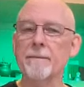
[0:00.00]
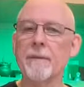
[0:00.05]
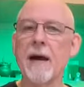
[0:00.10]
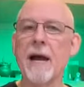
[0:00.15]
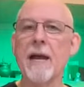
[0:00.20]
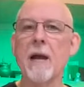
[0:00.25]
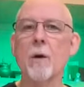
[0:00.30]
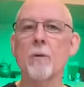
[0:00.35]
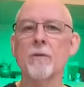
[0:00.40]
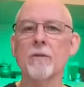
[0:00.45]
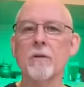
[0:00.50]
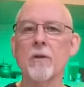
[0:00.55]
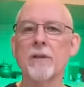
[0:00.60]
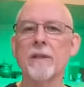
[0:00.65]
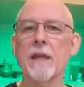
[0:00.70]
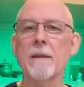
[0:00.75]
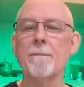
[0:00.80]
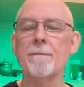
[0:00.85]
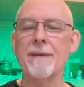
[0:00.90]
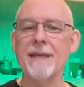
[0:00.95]
I always
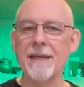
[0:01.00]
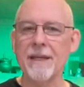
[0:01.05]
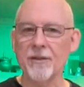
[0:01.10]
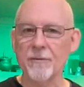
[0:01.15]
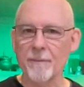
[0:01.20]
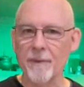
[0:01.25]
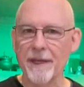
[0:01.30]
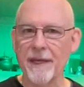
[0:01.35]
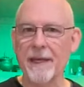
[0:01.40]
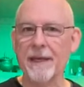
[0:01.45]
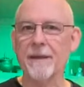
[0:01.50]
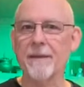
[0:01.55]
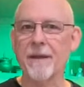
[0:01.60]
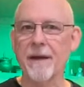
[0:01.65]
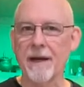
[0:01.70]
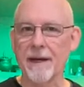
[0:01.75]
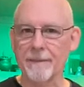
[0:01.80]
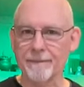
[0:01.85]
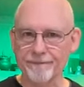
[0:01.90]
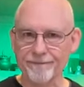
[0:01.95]
looked at me as being
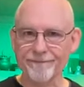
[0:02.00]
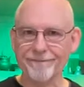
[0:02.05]
the